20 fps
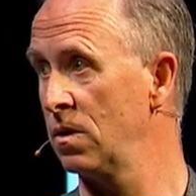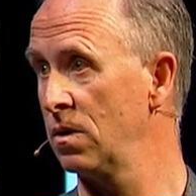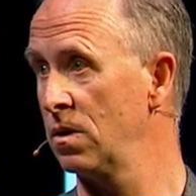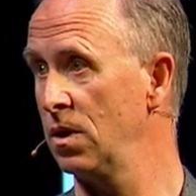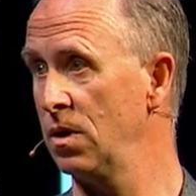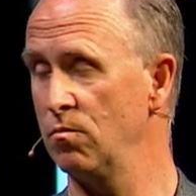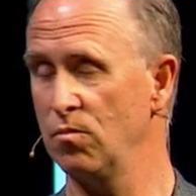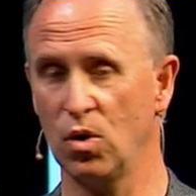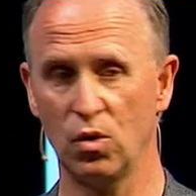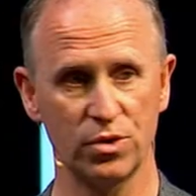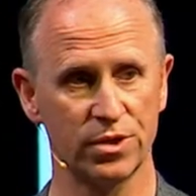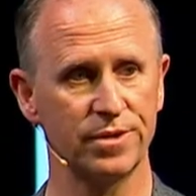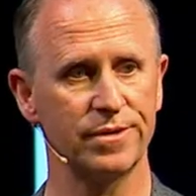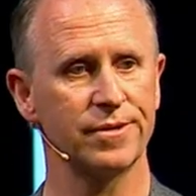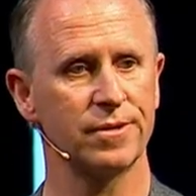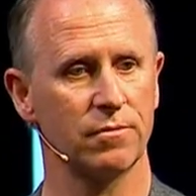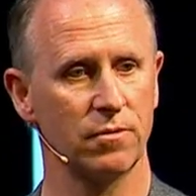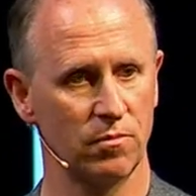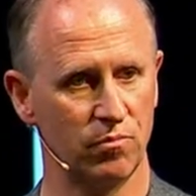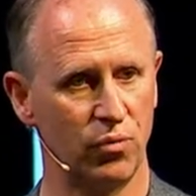Emotions
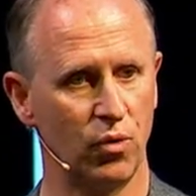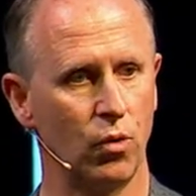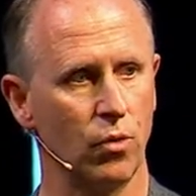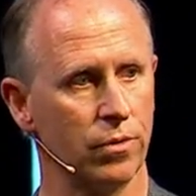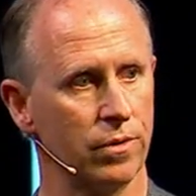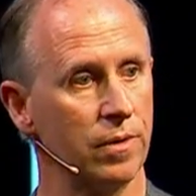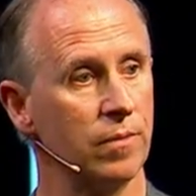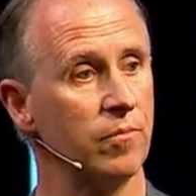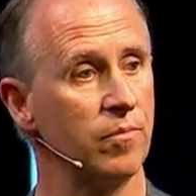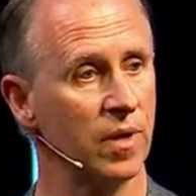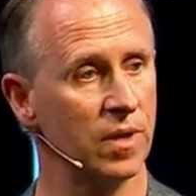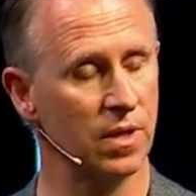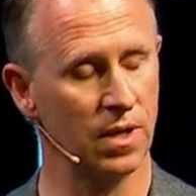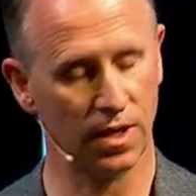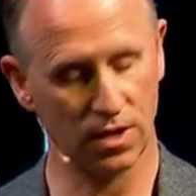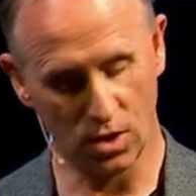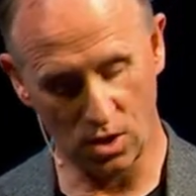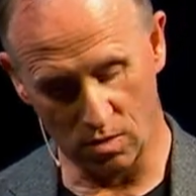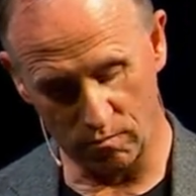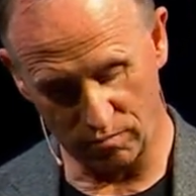are important, but they're
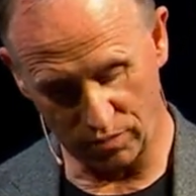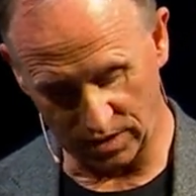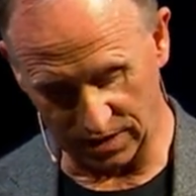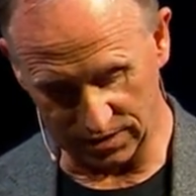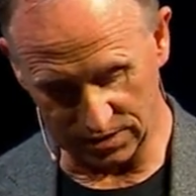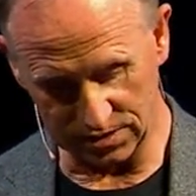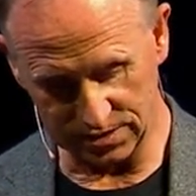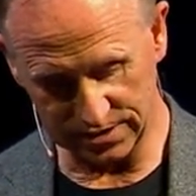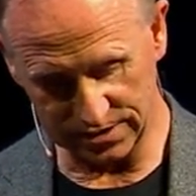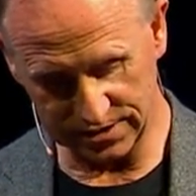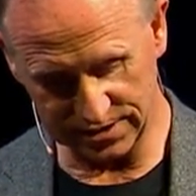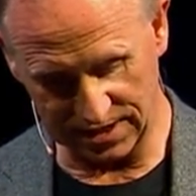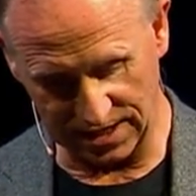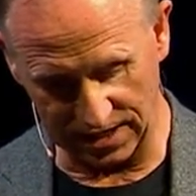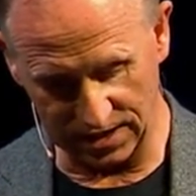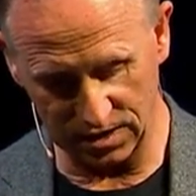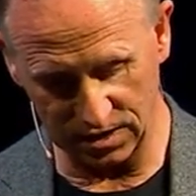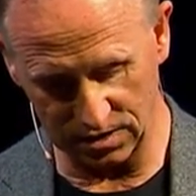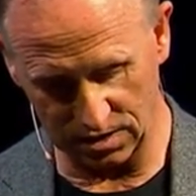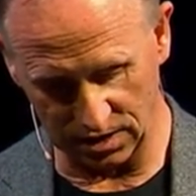complex.
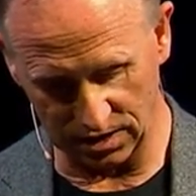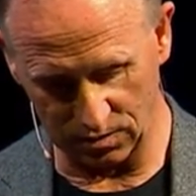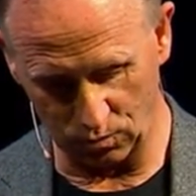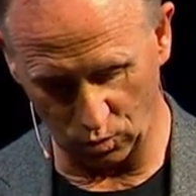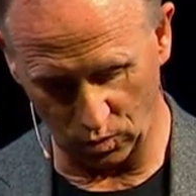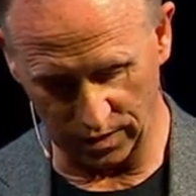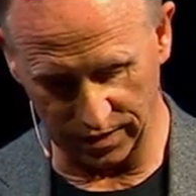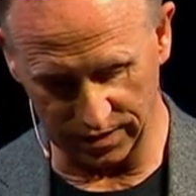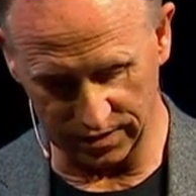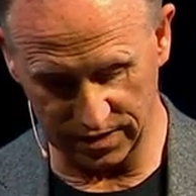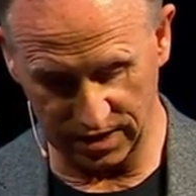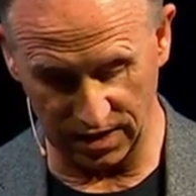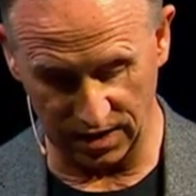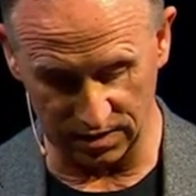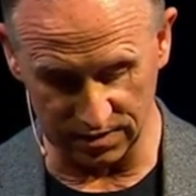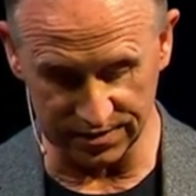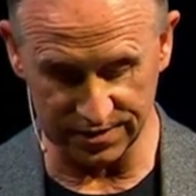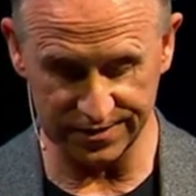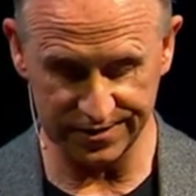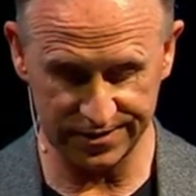Secondly, what it
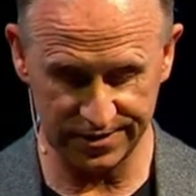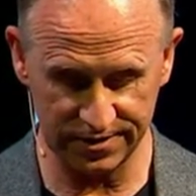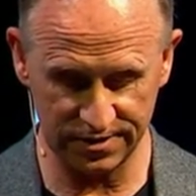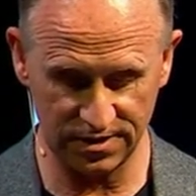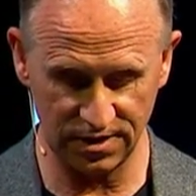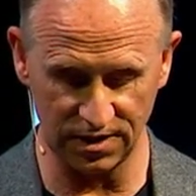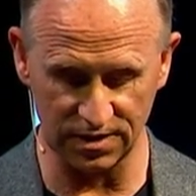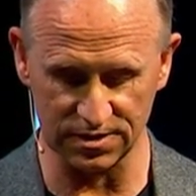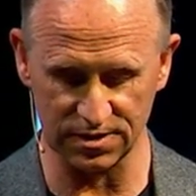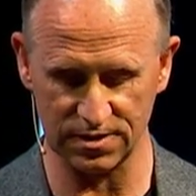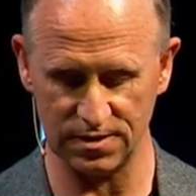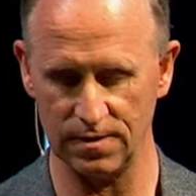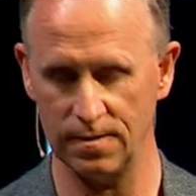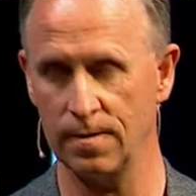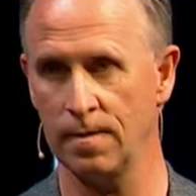tells us is this.